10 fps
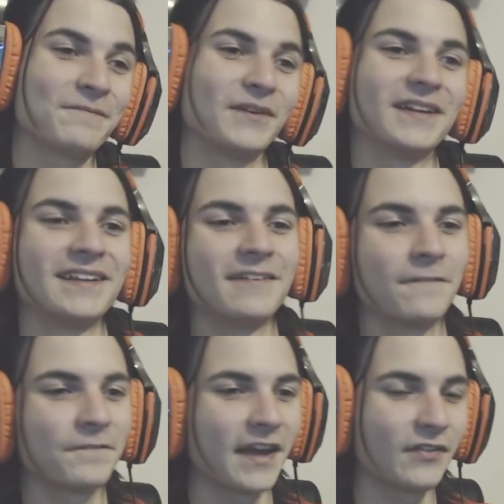but
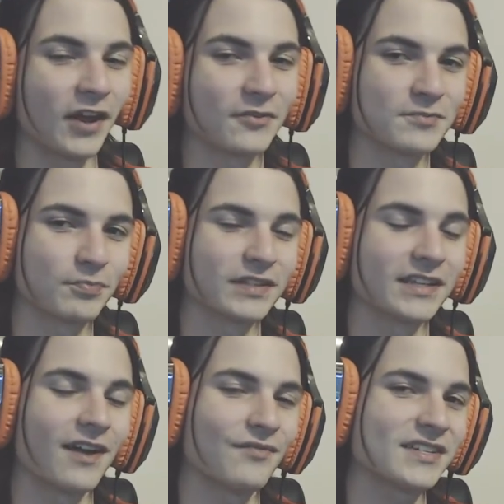I thought it was
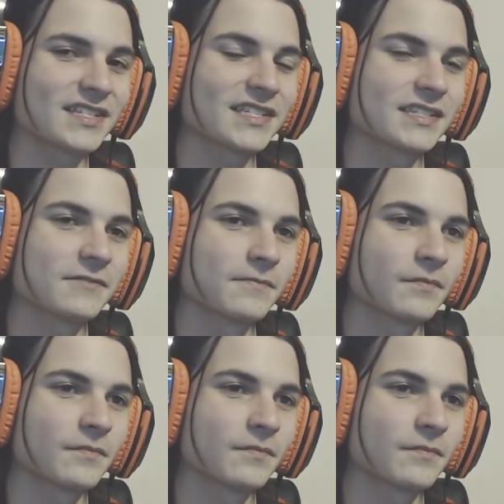pretty obvious.